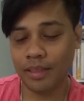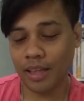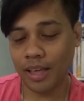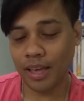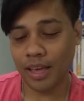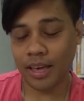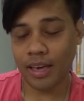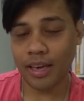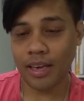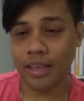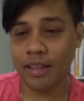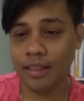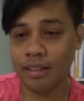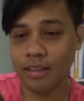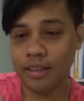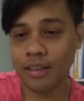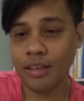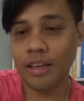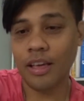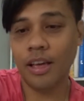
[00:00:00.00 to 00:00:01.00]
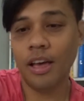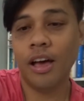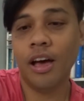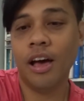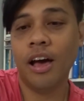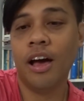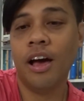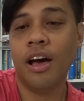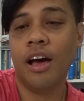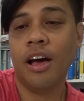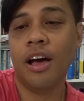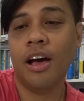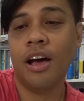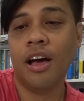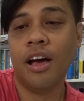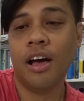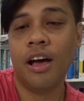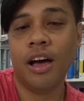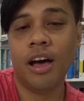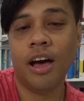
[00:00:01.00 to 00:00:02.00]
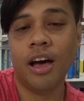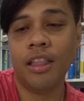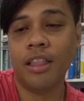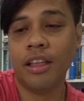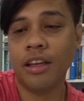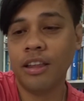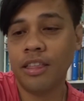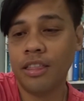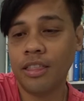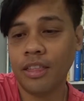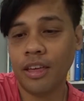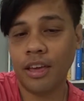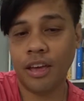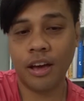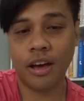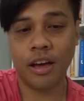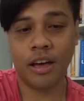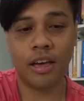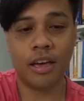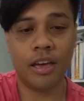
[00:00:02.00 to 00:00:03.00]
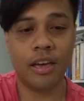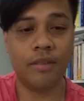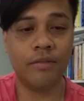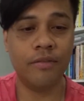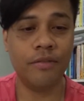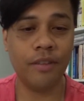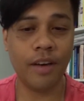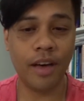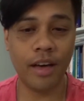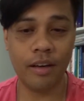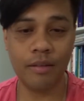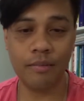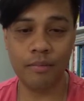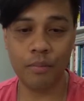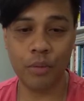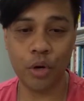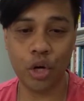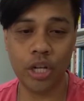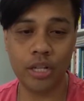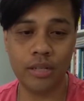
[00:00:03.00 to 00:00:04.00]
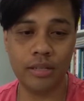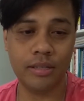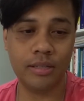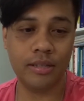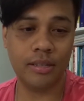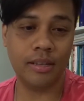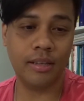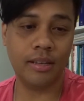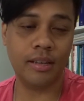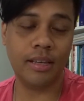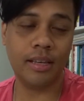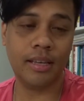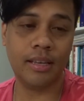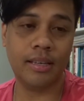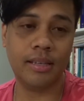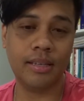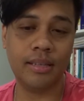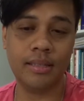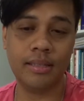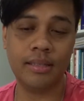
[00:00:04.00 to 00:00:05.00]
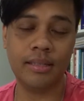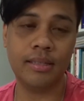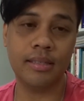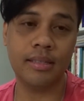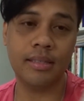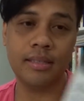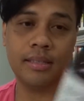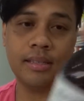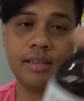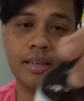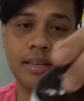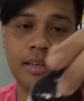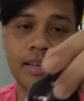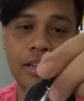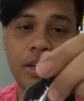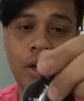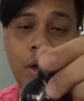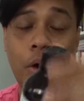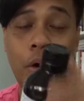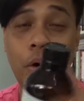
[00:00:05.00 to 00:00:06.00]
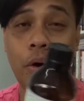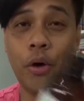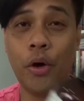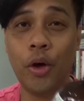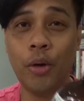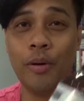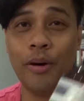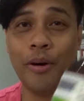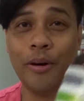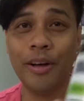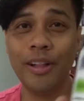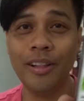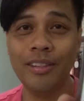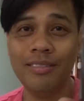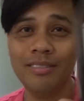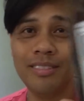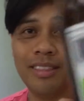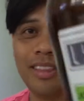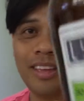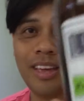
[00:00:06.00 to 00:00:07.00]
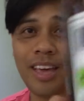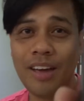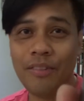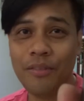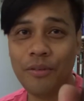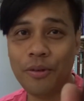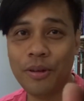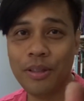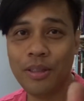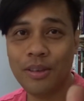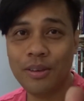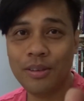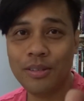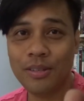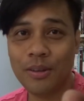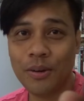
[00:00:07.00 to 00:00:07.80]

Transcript: and another thing I bought is jojoba oil. I think everyone knows